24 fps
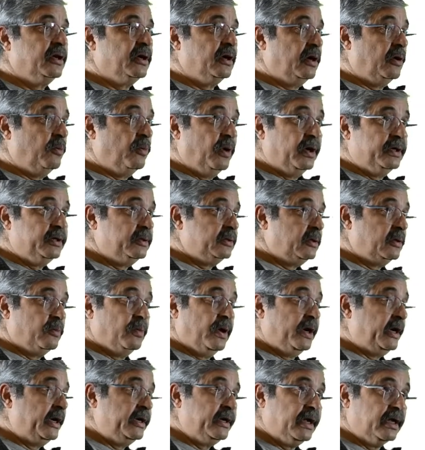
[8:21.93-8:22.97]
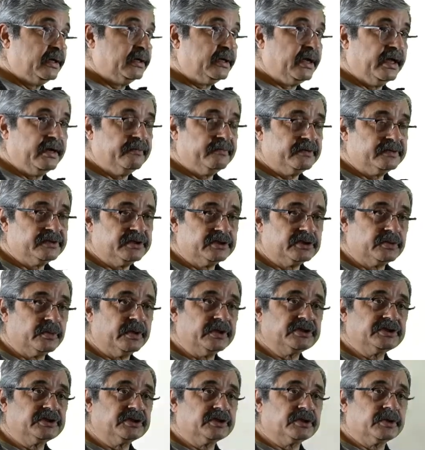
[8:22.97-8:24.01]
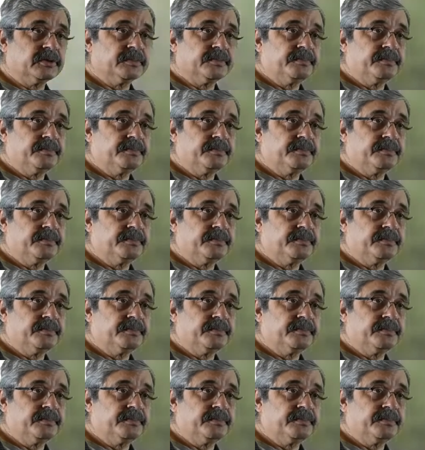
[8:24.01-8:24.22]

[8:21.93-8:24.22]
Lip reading: a one and done kind of a situation.